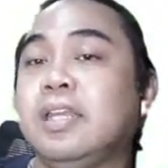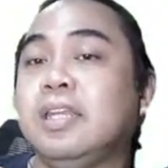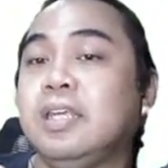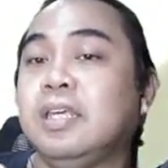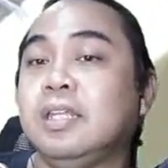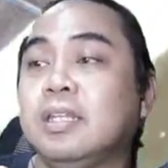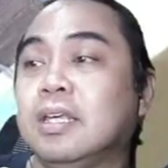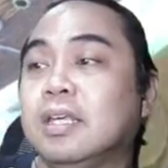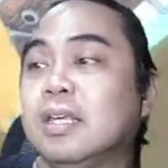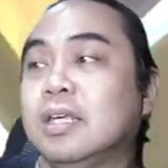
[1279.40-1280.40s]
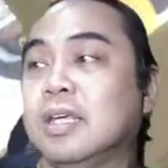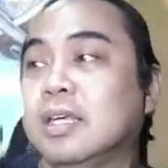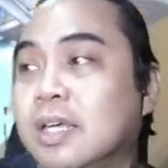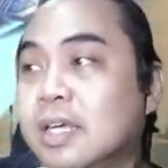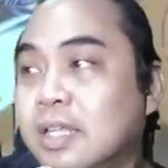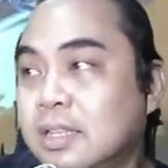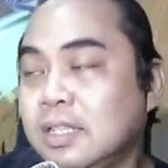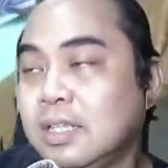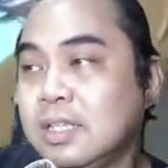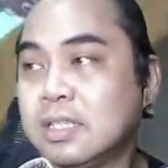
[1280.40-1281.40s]
need at
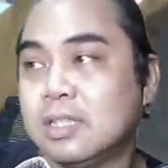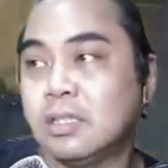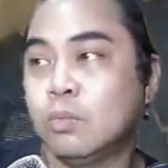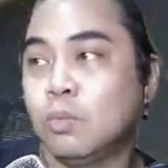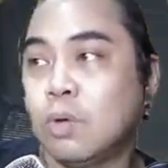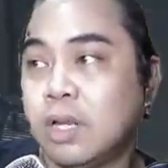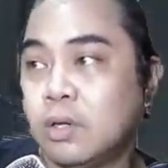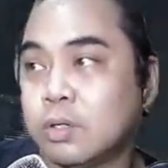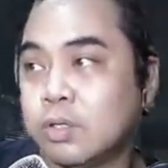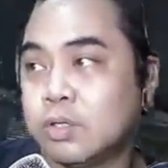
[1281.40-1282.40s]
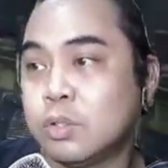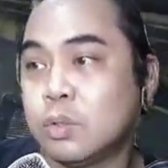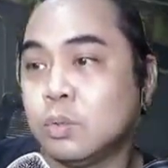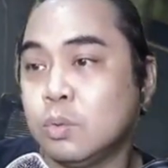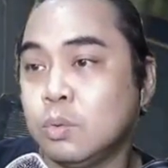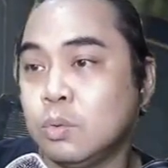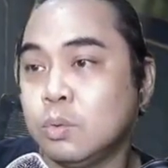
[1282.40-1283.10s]
least one or two